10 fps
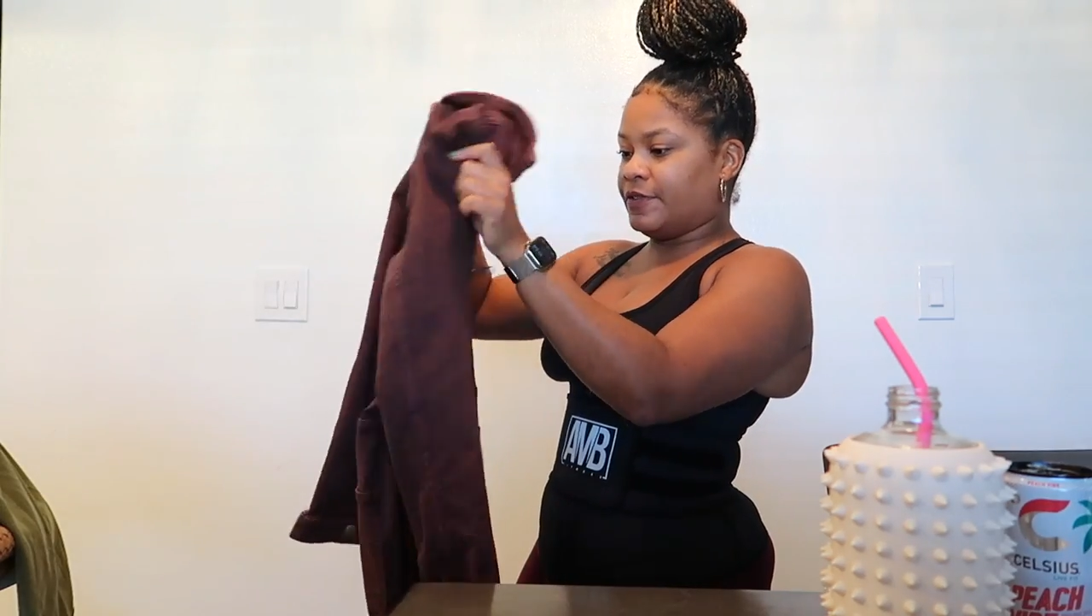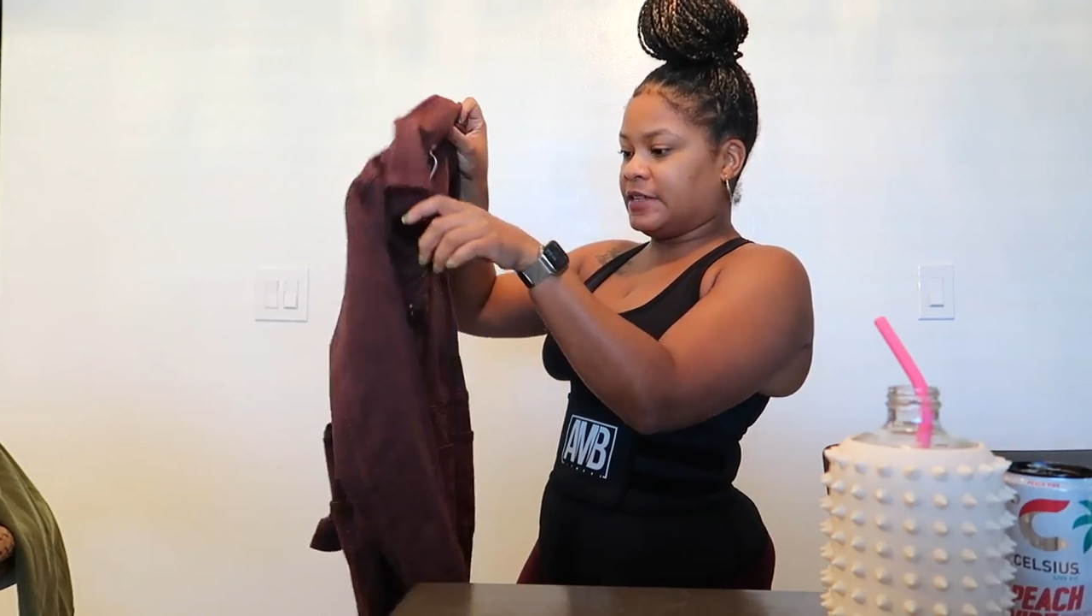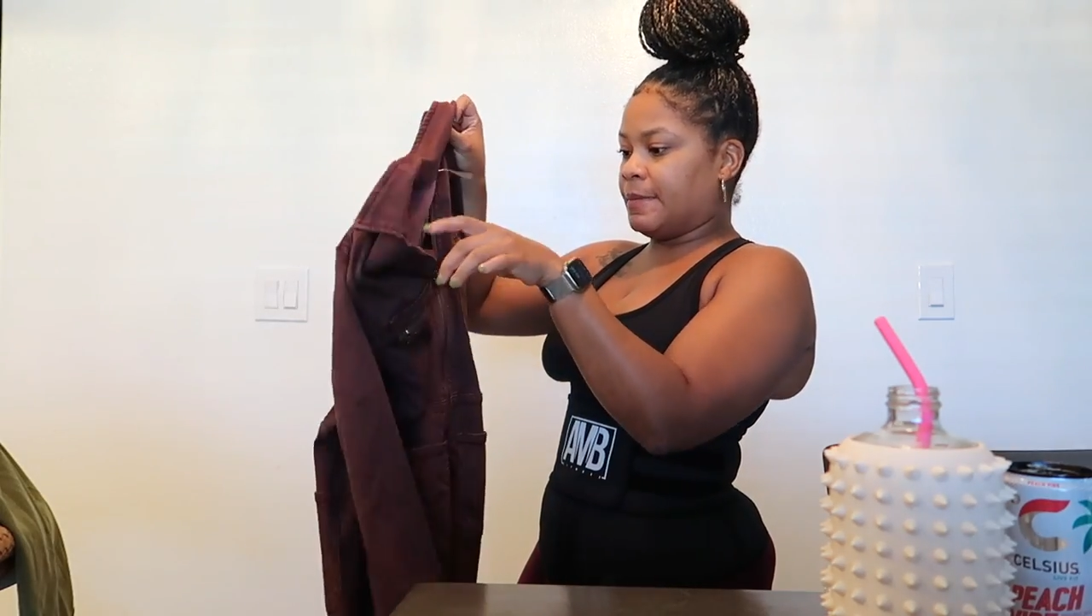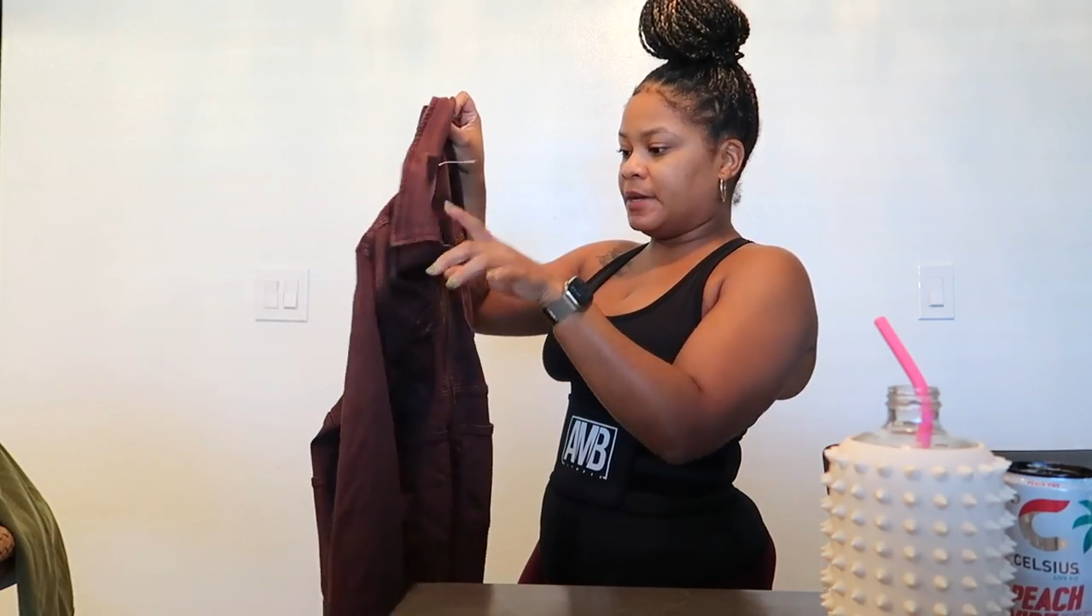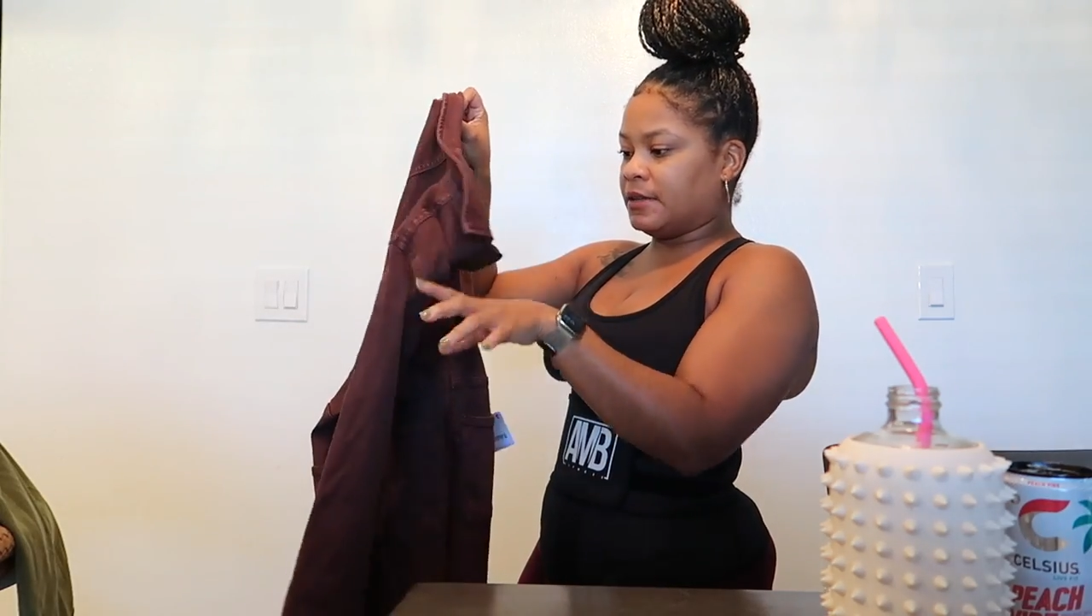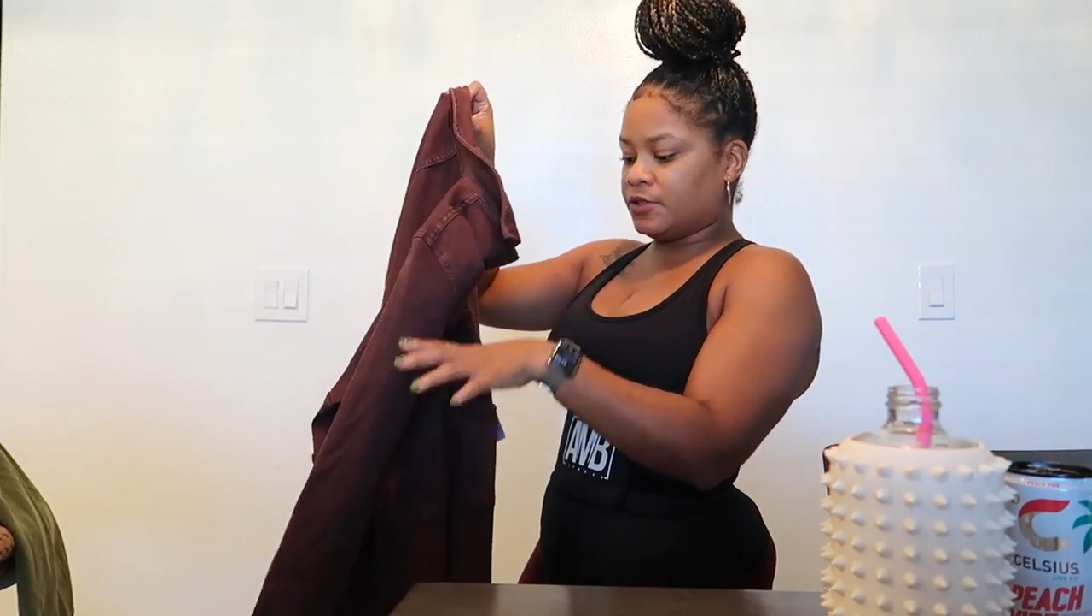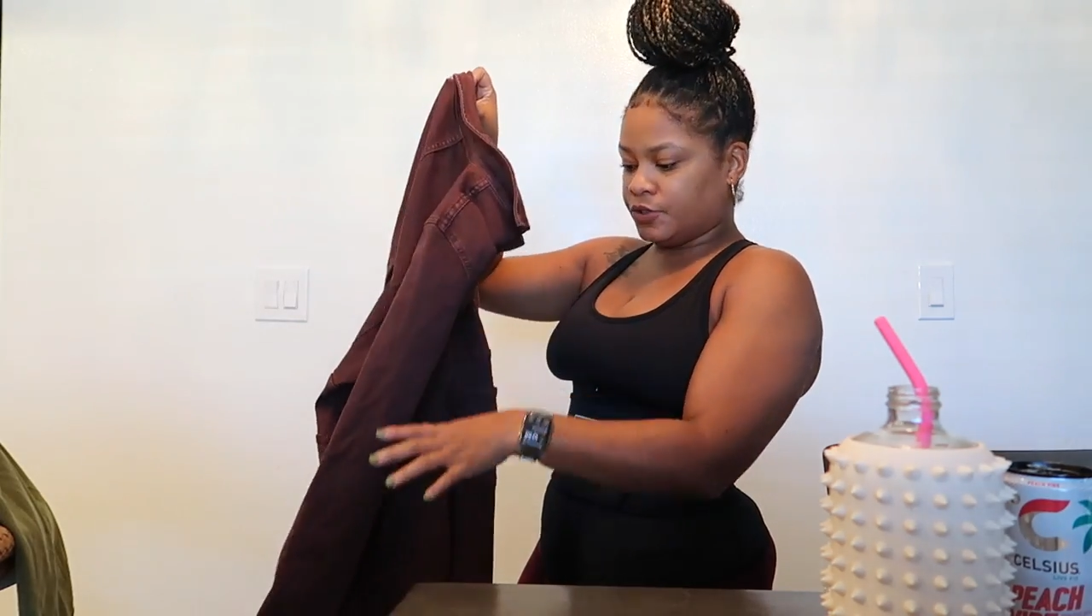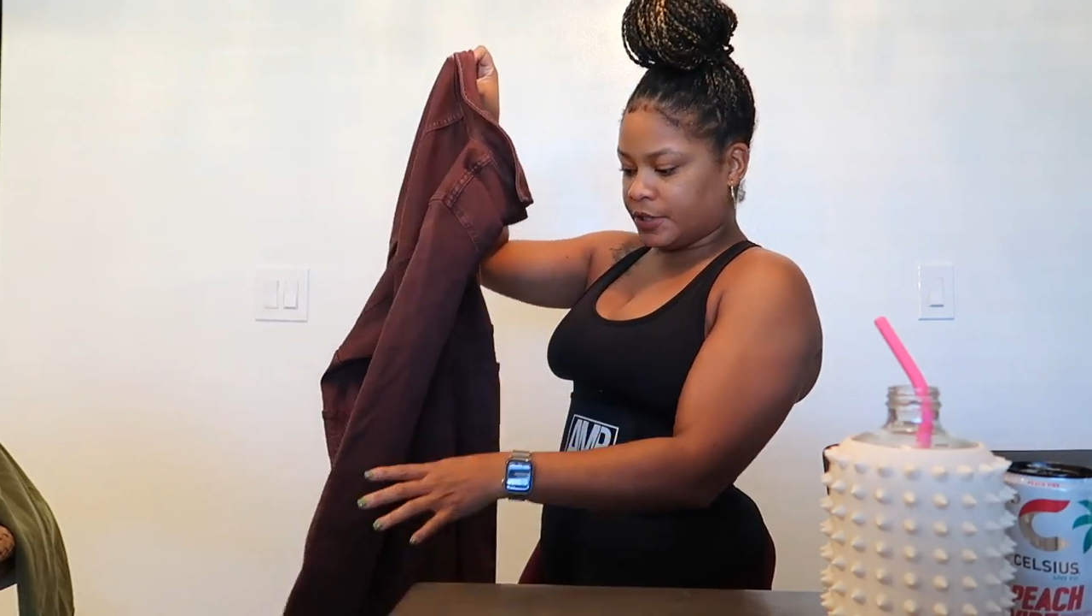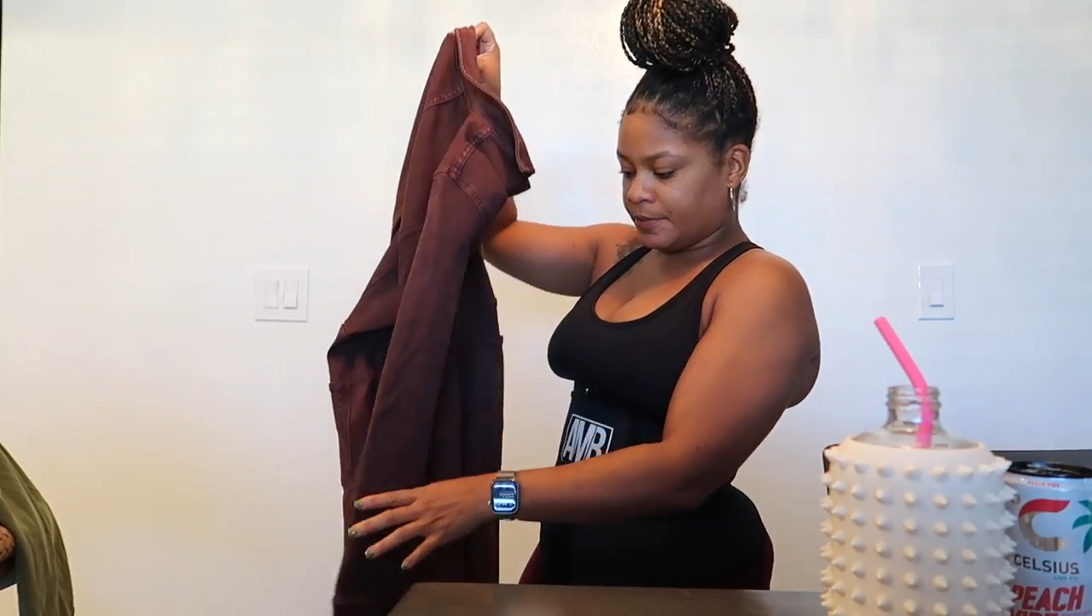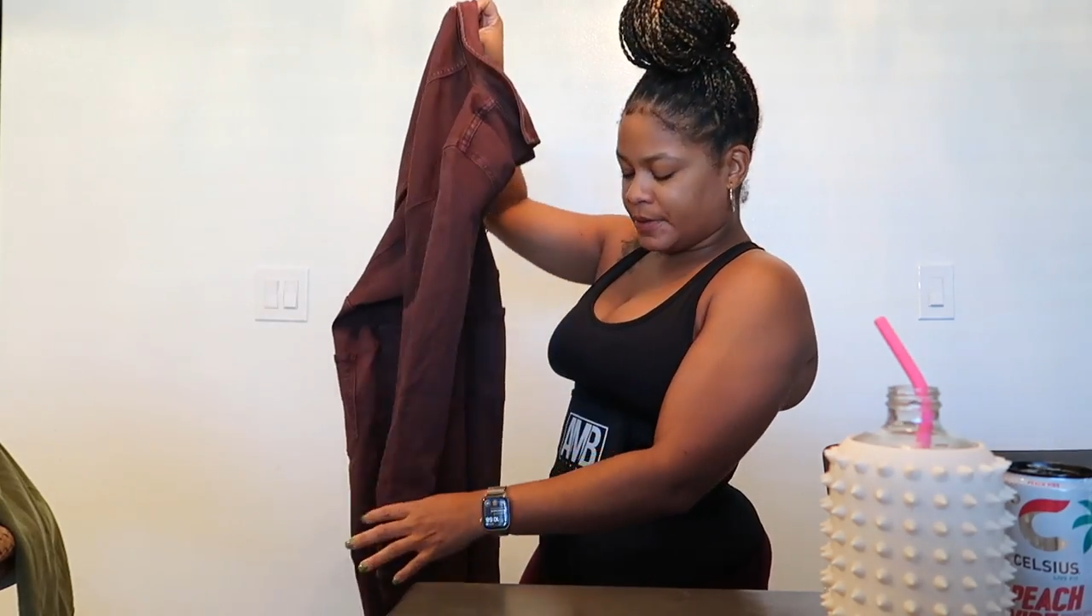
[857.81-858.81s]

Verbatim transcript: it's coming on the trip